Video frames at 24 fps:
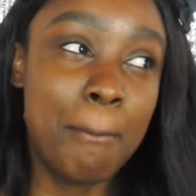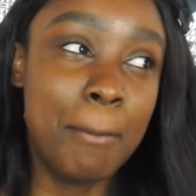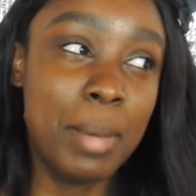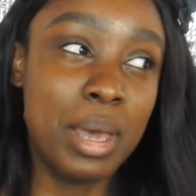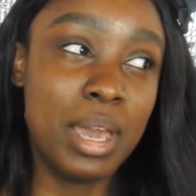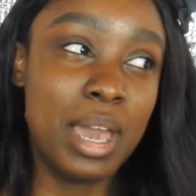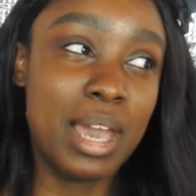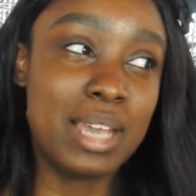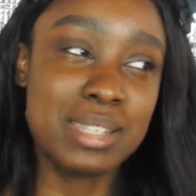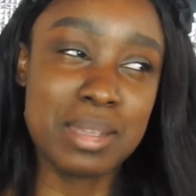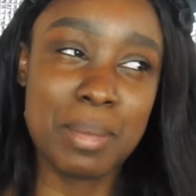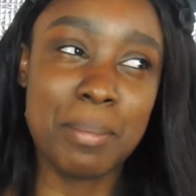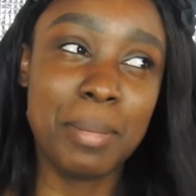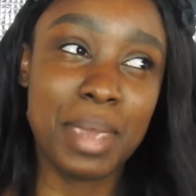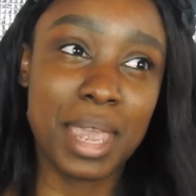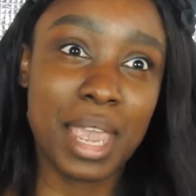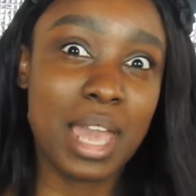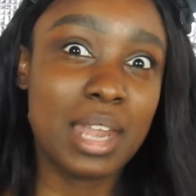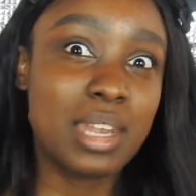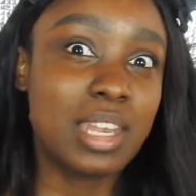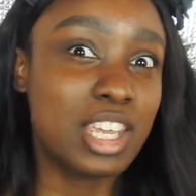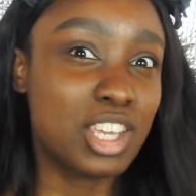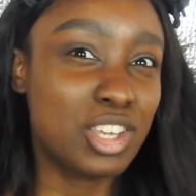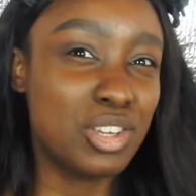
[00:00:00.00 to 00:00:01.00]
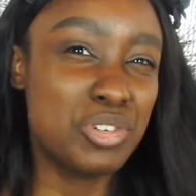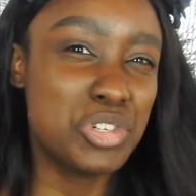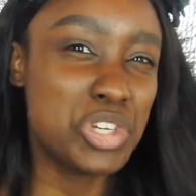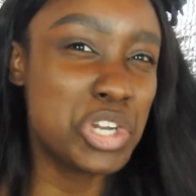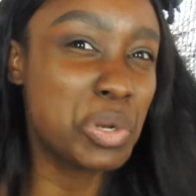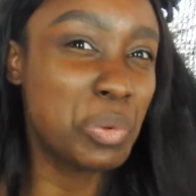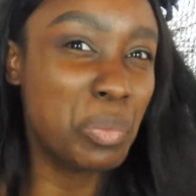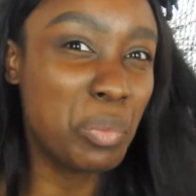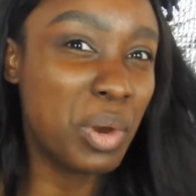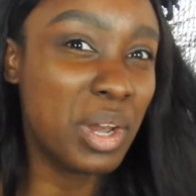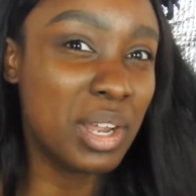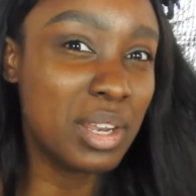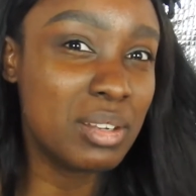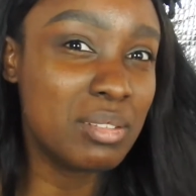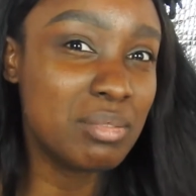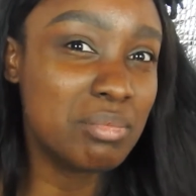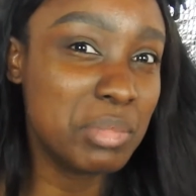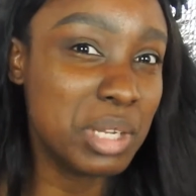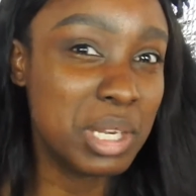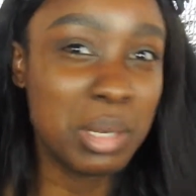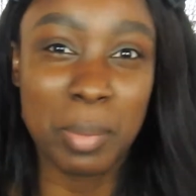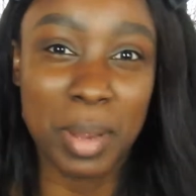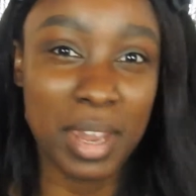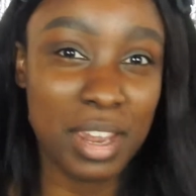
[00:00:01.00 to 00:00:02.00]
But as a man, like, you shouldn't want
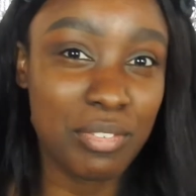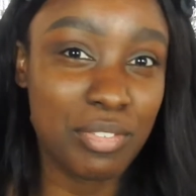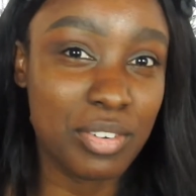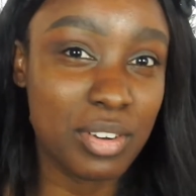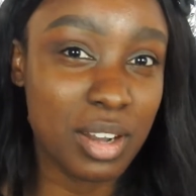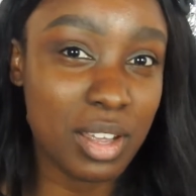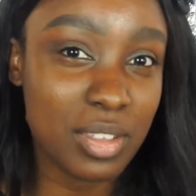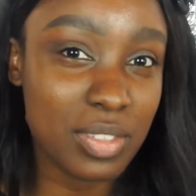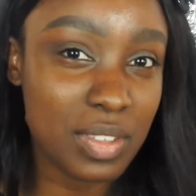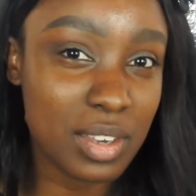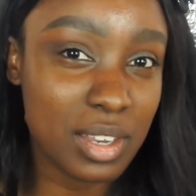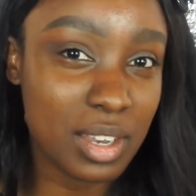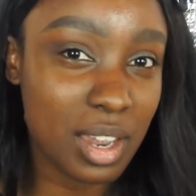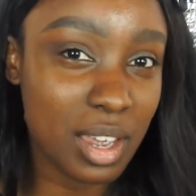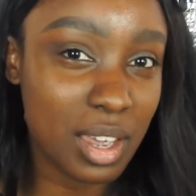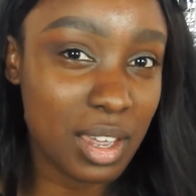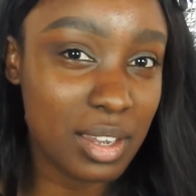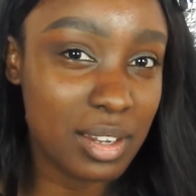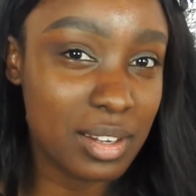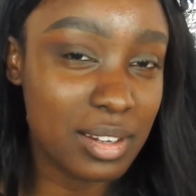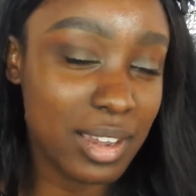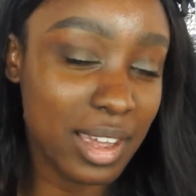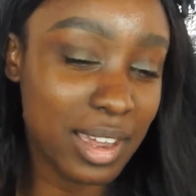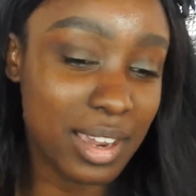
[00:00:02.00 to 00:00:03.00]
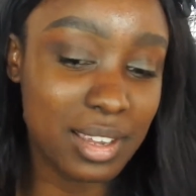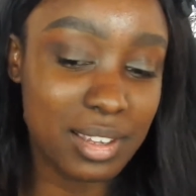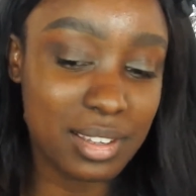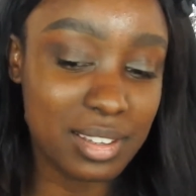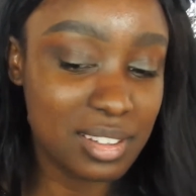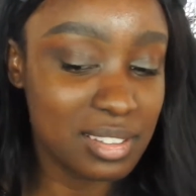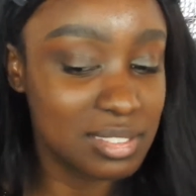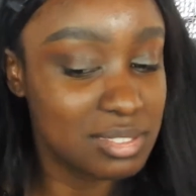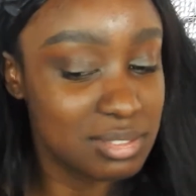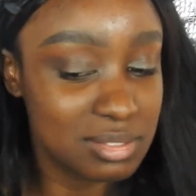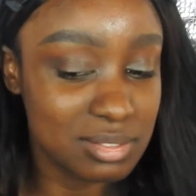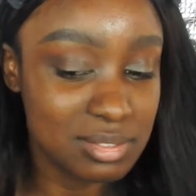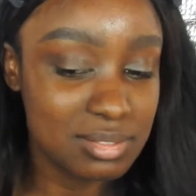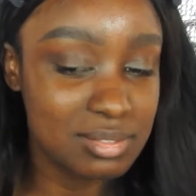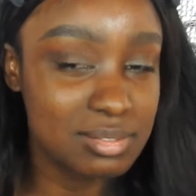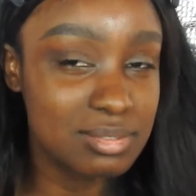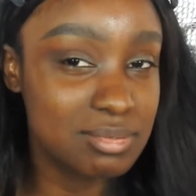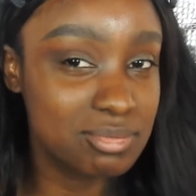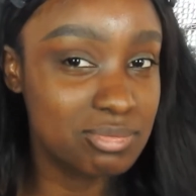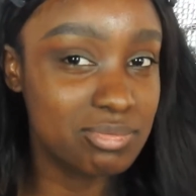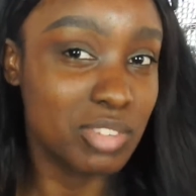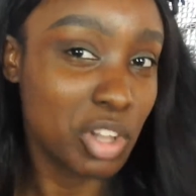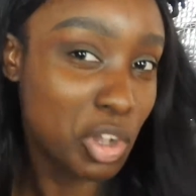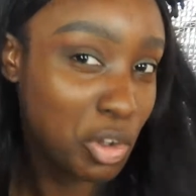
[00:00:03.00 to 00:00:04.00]
me to pay for nothing yet.
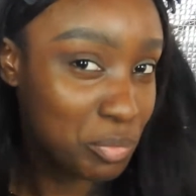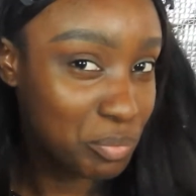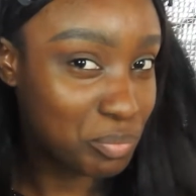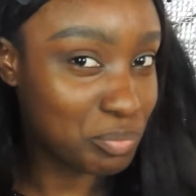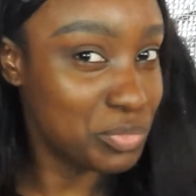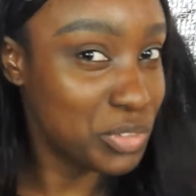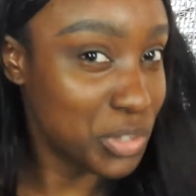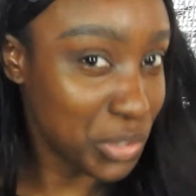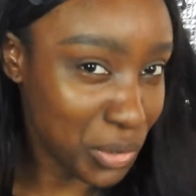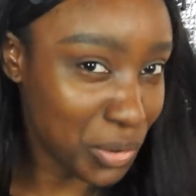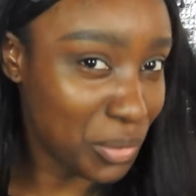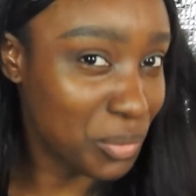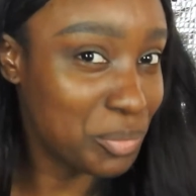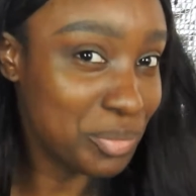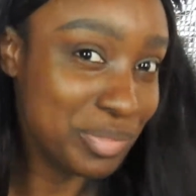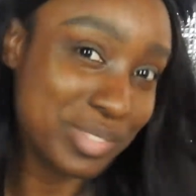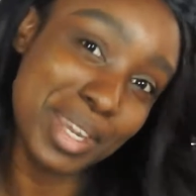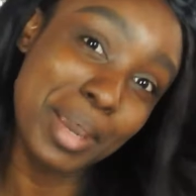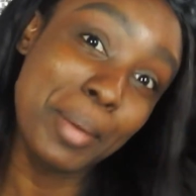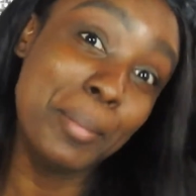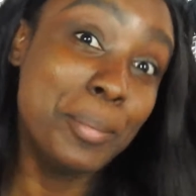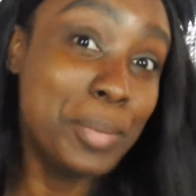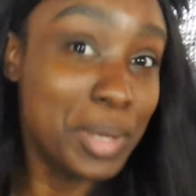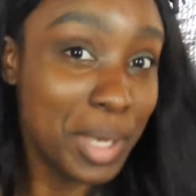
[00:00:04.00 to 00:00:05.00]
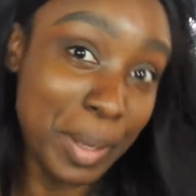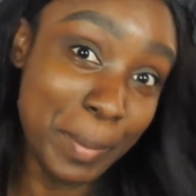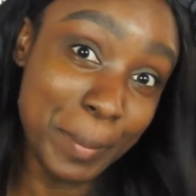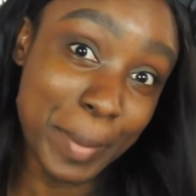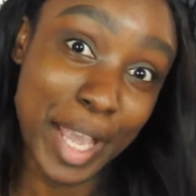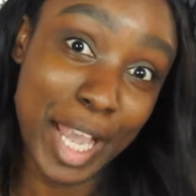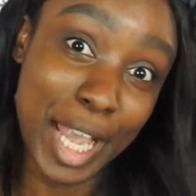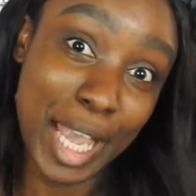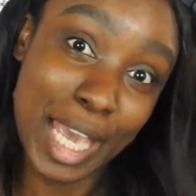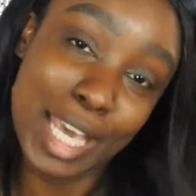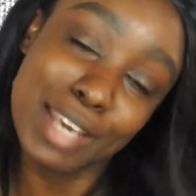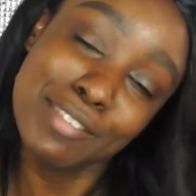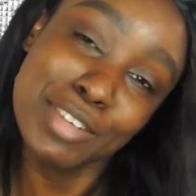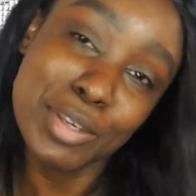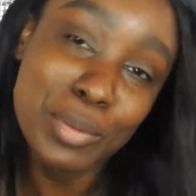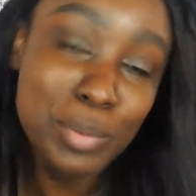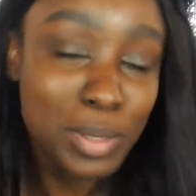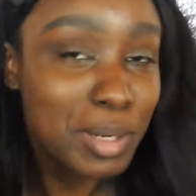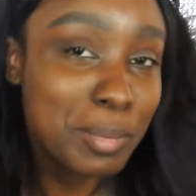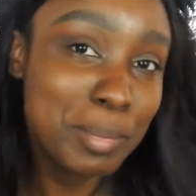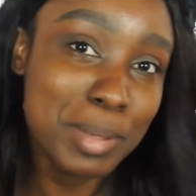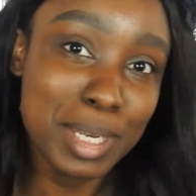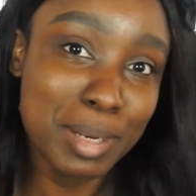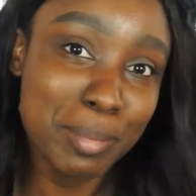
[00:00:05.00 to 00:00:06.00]
Like, you know, and be a man. If you
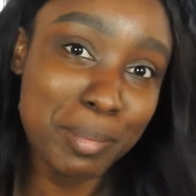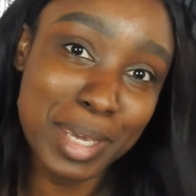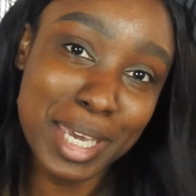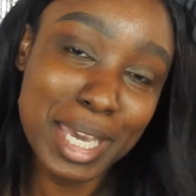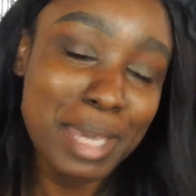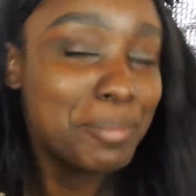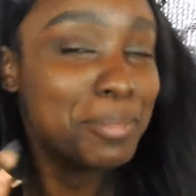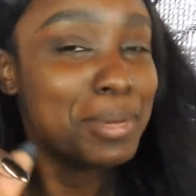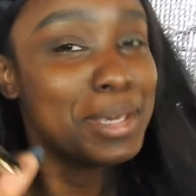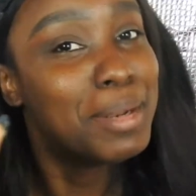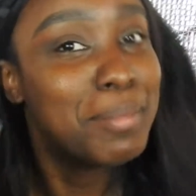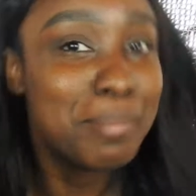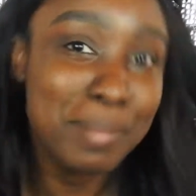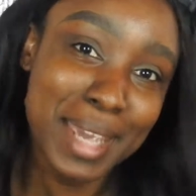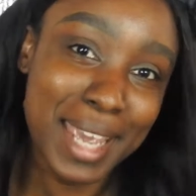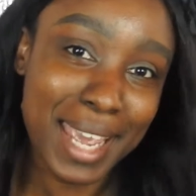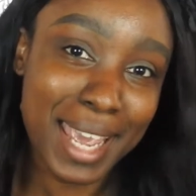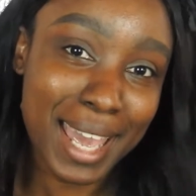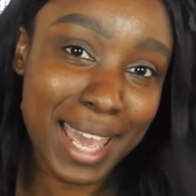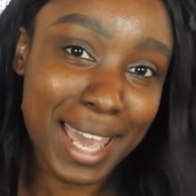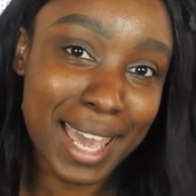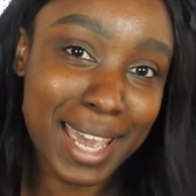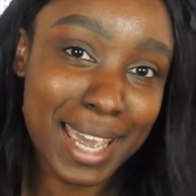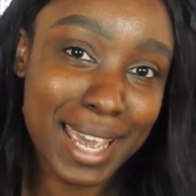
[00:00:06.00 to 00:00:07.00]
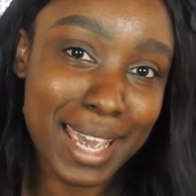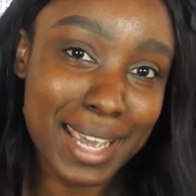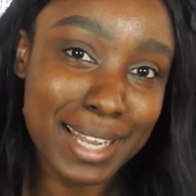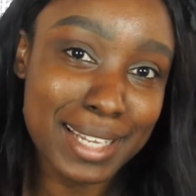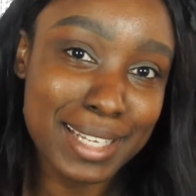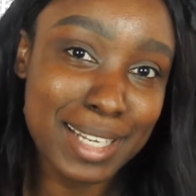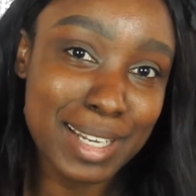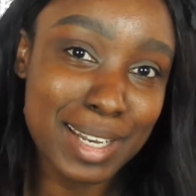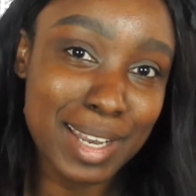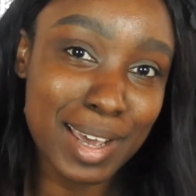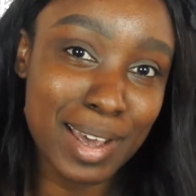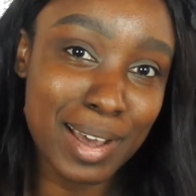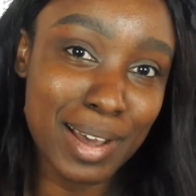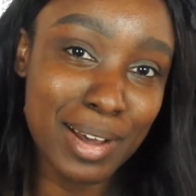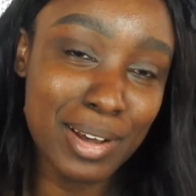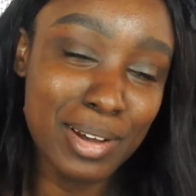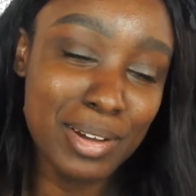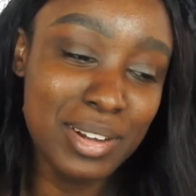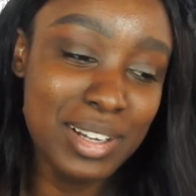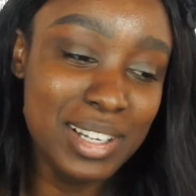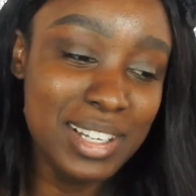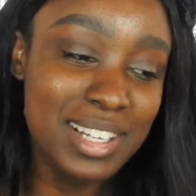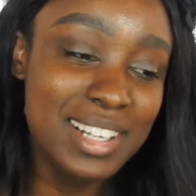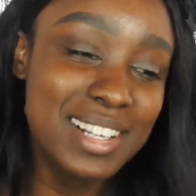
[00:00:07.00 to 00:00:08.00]
want to be the man, be the man, you
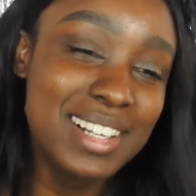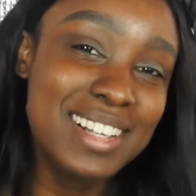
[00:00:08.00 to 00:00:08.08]
know.